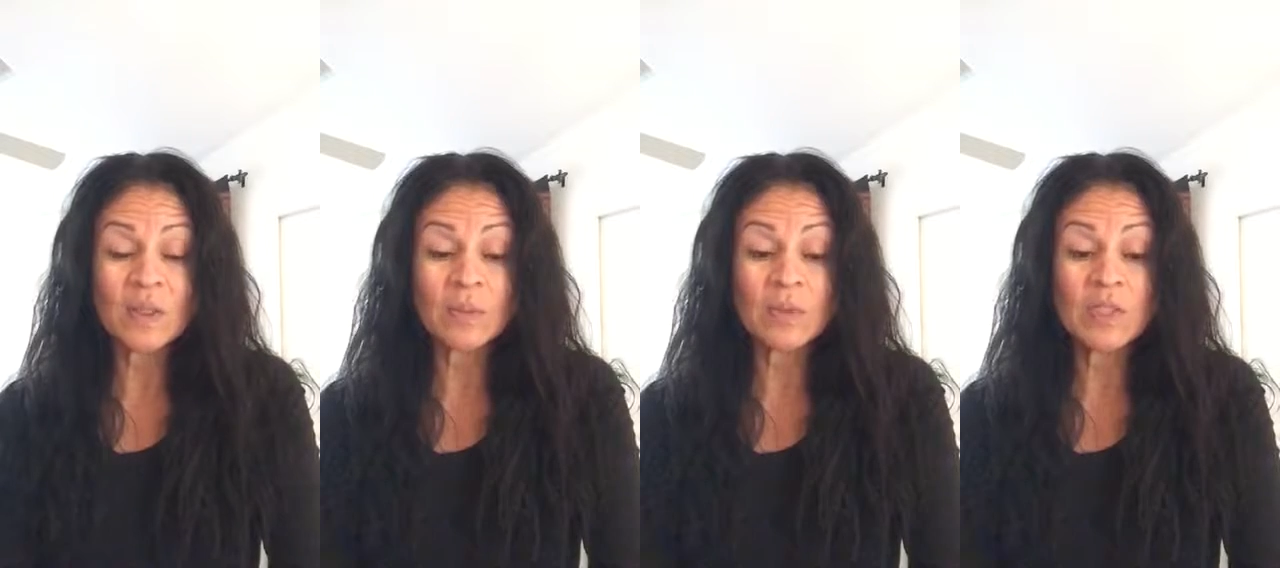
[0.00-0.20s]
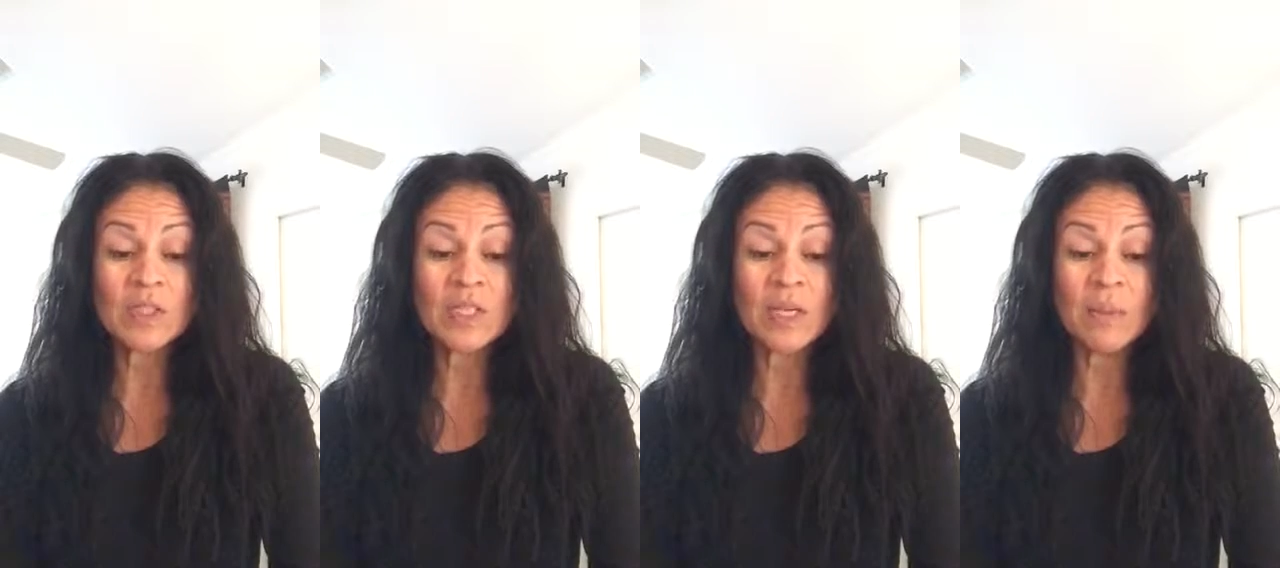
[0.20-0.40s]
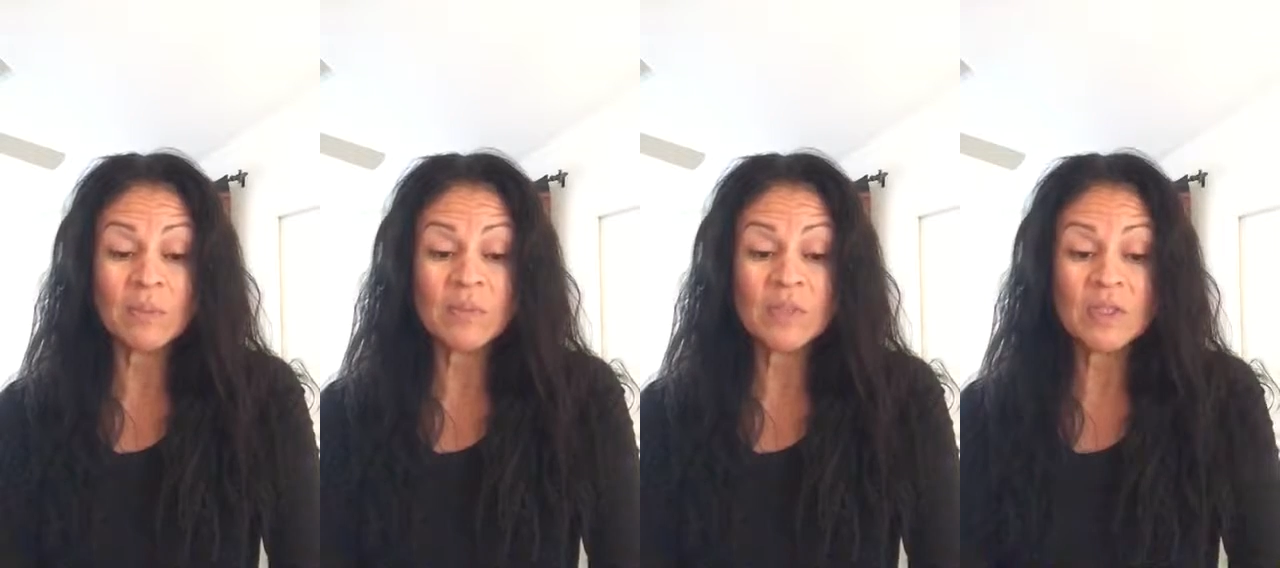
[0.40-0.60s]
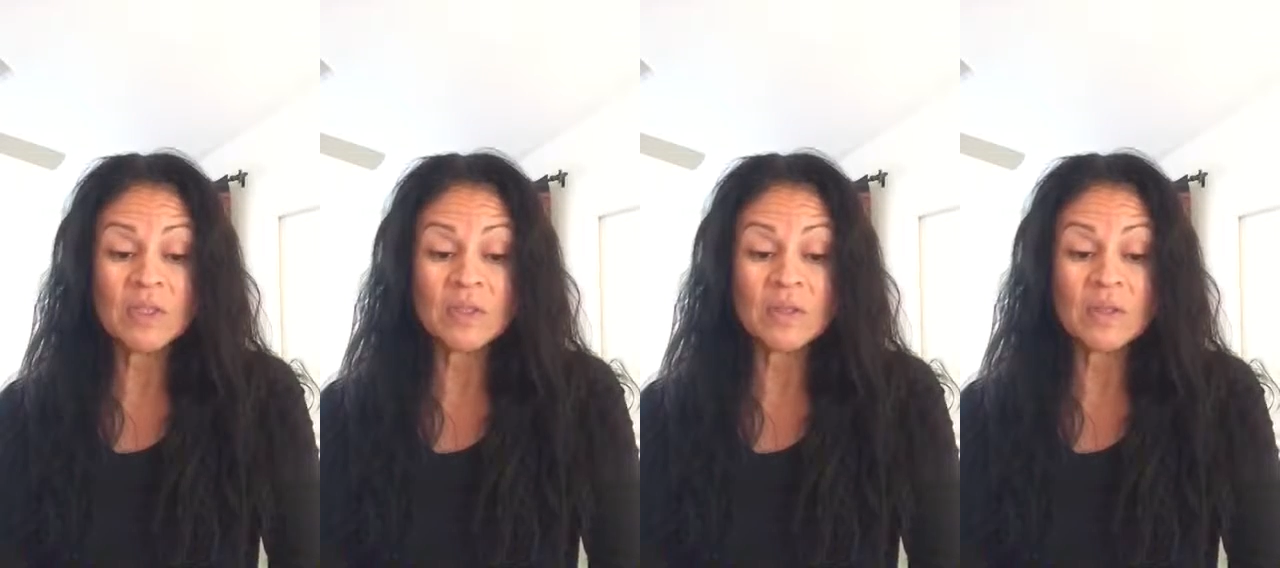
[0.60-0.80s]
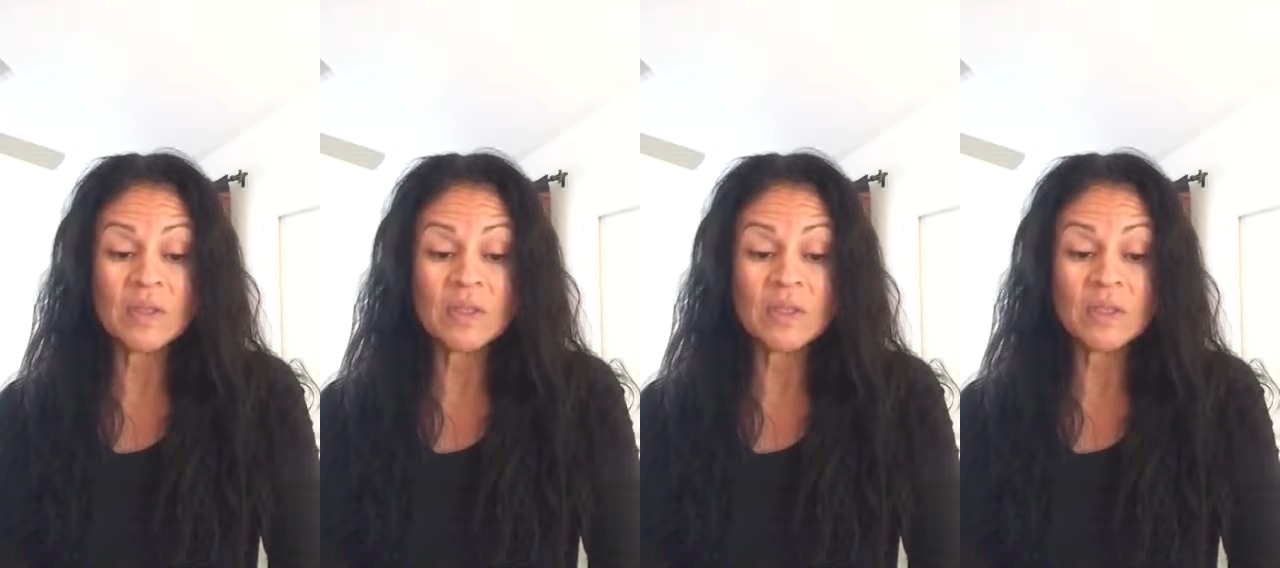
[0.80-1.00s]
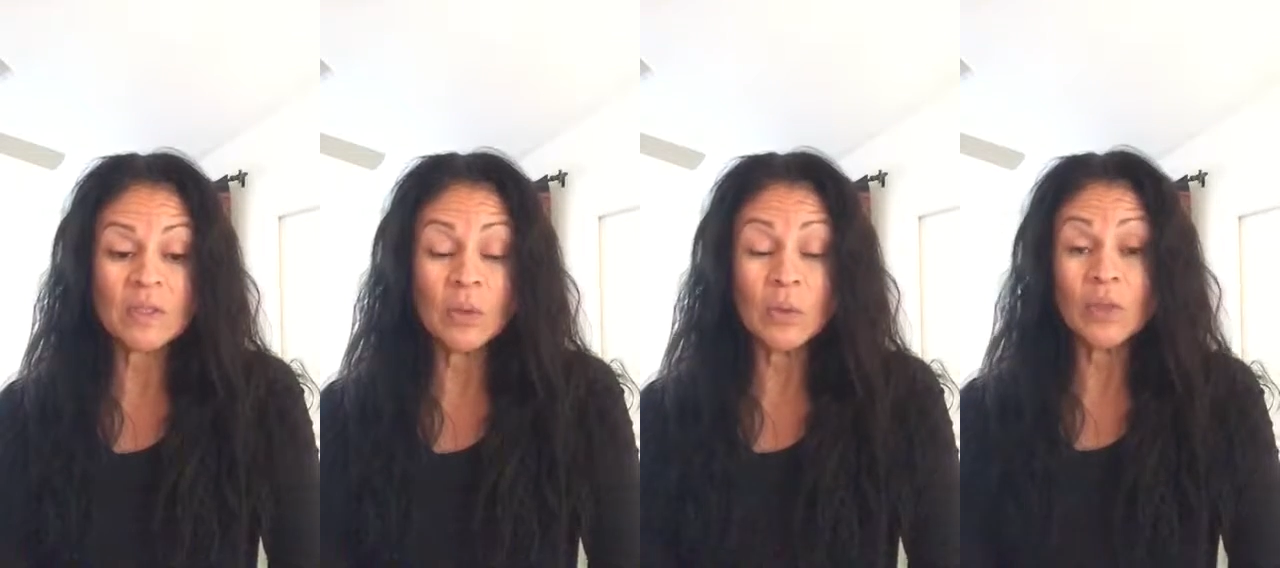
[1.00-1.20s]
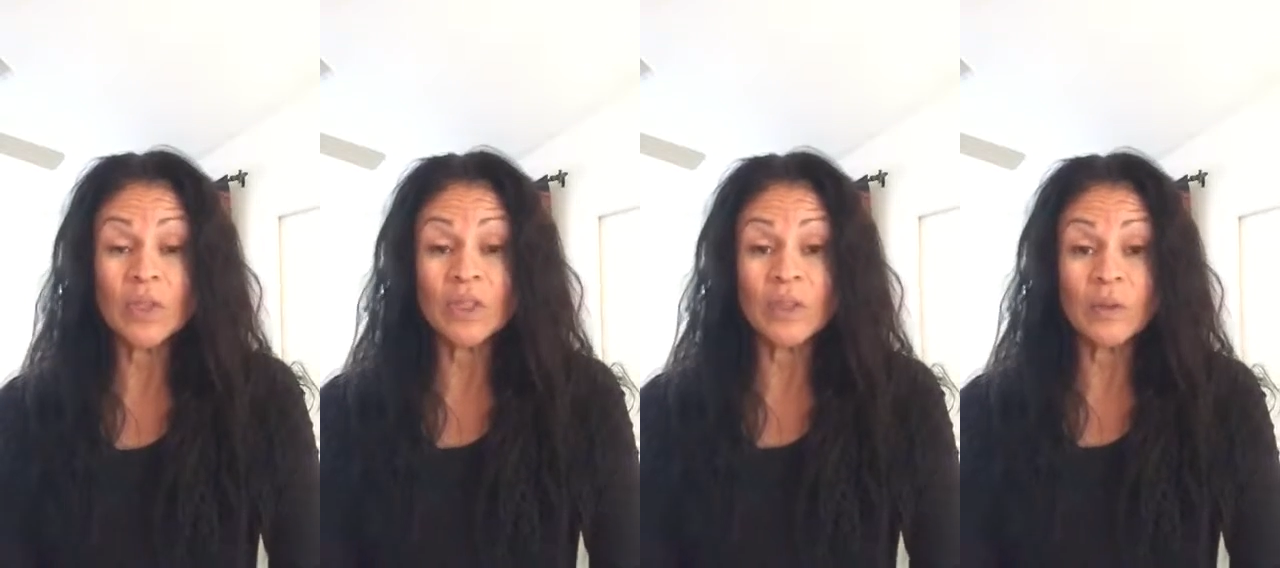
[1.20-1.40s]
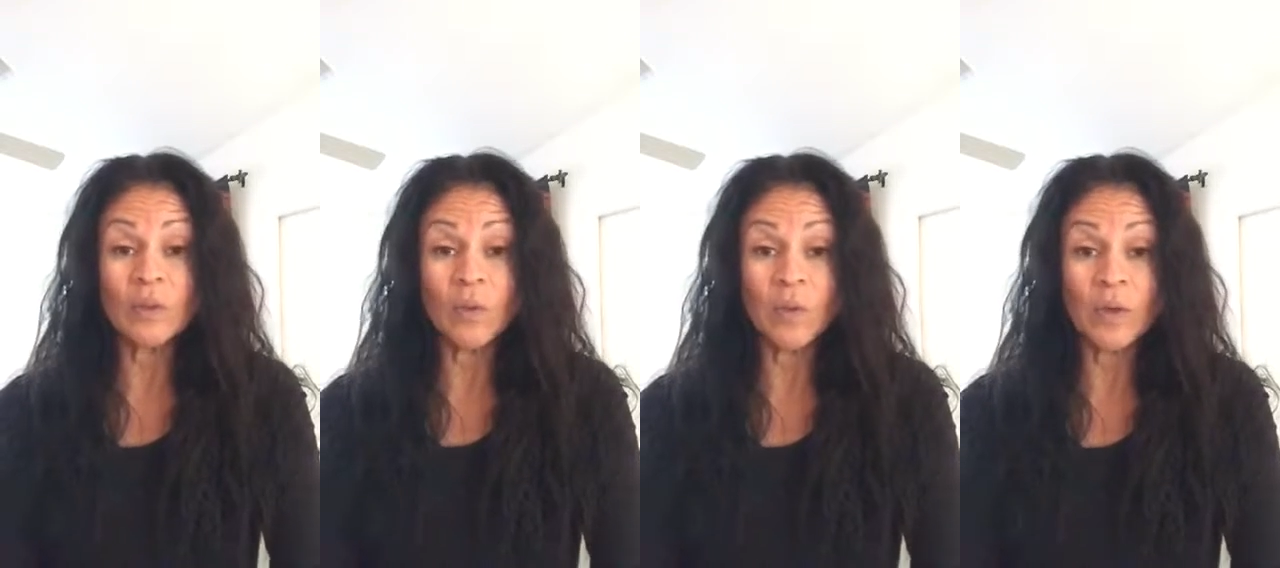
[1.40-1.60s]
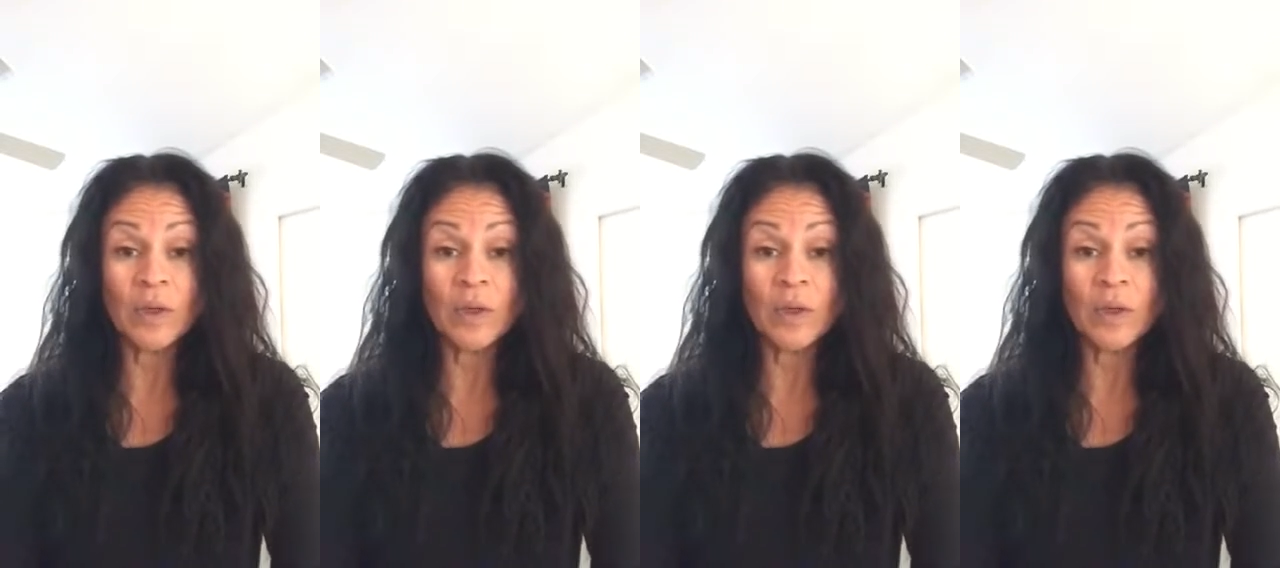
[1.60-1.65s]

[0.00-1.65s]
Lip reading: except it's coconut